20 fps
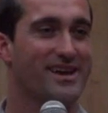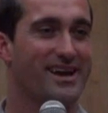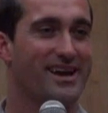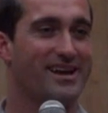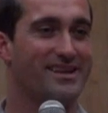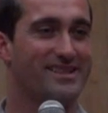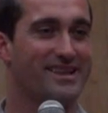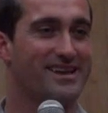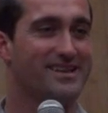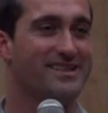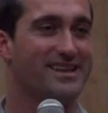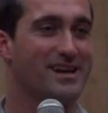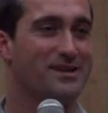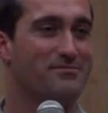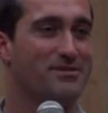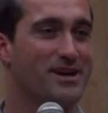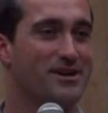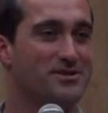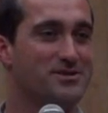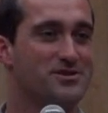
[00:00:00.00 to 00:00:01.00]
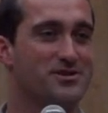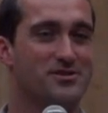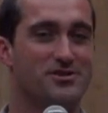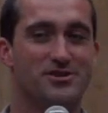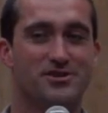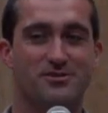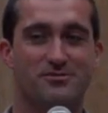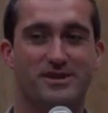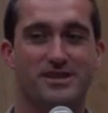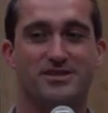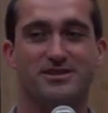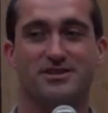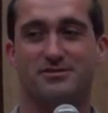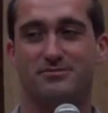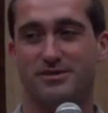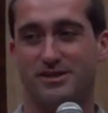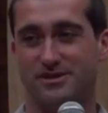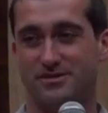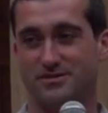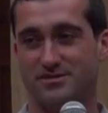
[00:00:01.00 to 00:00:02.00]
And then that biochar and humates
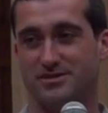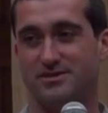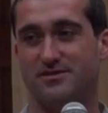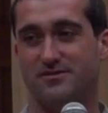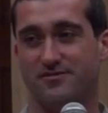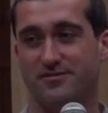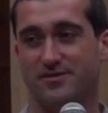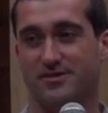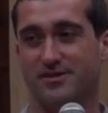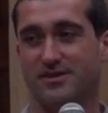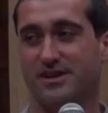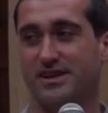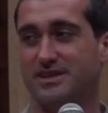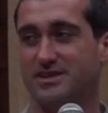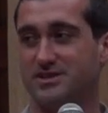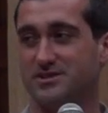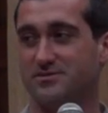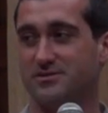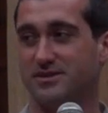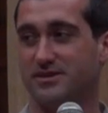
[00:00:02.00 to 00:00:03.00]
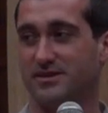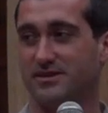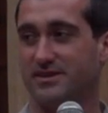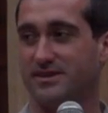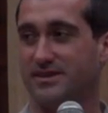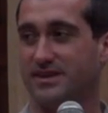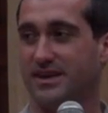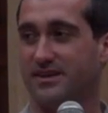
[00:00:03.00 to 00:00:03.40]
can be used to fertilize soil and